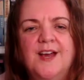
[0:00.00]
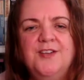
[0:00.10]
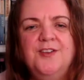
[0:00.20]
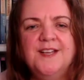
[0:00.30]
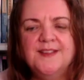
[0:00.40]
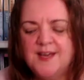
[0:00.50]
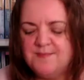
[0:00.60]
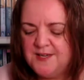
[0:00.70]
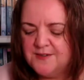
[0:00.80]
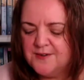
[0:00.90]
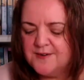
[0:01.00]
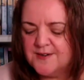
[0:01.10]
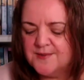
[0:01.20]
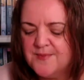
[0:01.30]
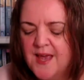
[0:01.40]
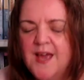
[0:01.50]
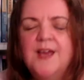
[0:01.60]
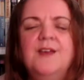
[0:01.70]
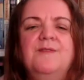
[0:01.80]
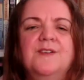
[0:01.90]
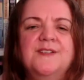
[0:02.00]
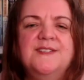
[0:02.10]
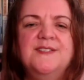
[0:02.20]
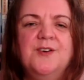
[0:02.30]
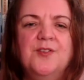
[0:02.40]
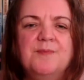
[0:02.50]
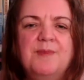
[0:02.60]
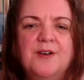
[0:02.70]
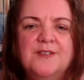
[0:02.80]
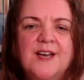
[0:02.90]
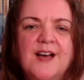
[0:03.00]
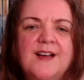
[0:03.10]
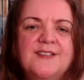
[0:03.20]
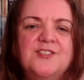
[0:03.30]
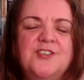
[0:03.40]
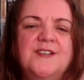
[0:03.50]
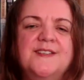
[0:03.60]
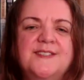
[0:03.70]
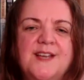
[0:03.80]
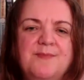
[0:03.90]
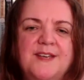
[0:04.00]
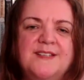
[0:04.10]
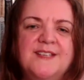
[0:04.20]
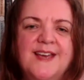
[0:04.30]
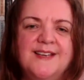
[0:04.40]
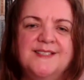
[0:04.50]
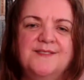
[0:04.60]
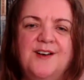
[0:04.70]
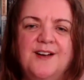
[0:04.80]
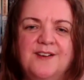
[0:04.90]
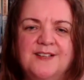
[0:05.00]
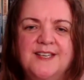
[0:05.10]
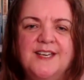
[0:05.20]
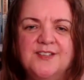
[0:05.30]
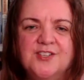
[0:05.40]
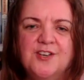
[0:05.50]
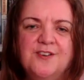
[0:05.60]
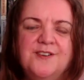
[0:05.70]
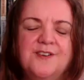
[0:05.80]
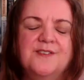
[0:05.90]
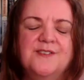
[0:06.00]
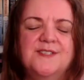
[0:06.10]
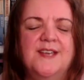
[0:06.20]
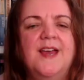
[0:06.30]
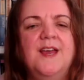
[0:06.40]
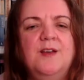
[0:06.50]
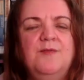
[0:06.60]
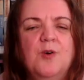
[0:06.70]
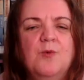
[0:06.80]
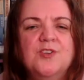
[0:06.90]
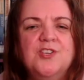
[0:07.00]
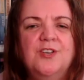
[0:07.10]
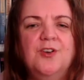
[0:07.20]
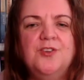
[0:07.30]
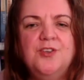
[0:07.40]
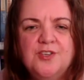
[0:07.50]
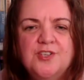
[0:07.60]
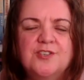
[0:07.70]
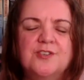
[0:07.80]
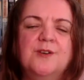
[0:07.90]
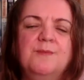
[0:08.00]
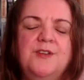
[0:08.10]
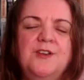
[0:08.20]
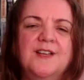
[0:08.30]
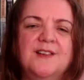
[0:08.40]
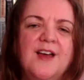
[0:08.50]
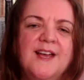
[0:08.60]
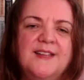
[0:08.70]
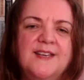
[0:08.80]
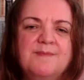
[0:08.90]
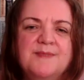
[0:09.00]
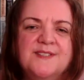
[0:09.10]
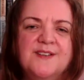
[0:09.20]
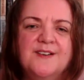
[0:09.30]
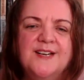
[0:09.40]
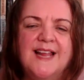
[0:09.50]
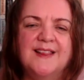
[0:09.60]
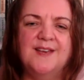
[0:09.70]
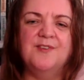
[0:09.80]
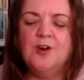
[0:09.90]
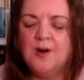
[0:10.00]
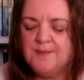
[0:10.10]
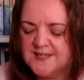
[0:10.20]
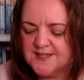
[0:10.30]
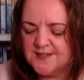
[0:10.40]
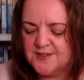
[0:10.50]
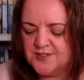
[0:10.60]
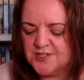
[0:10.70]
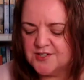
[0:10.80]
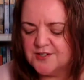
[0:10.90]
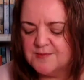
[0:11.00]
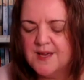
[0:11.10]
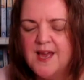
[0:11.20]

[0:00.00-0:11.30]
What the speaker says: You can let me know. If you're listening on the podcast, you can send me a text via a link in the show notes. If you're watching on YouTube, you can like the episode and leave a comment at YouTube.